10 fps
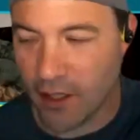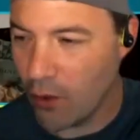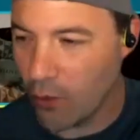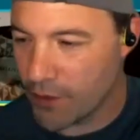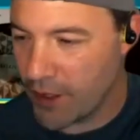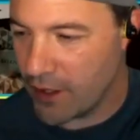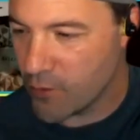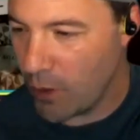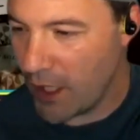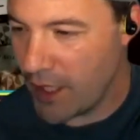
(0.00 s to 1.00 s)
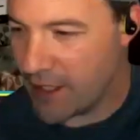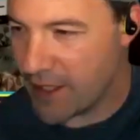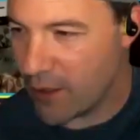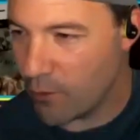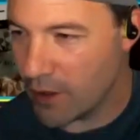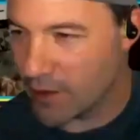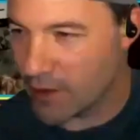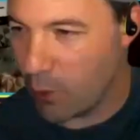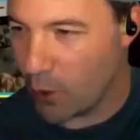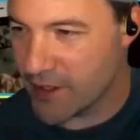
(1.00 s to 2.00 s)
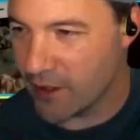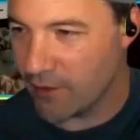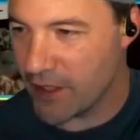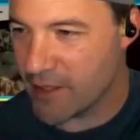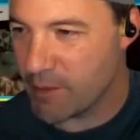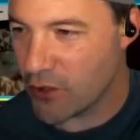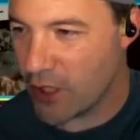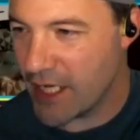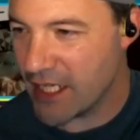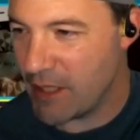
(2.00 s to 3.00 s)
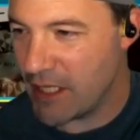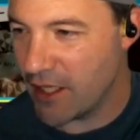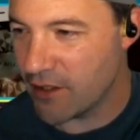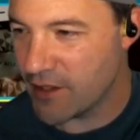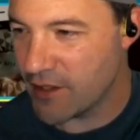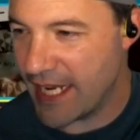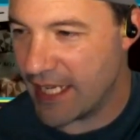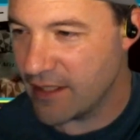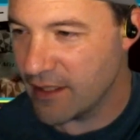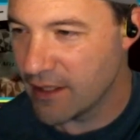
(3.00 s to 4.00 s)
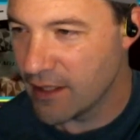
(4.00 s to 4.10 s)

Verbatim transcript: Oh, there's one that they, poor Sylvia has been trying to get me to understand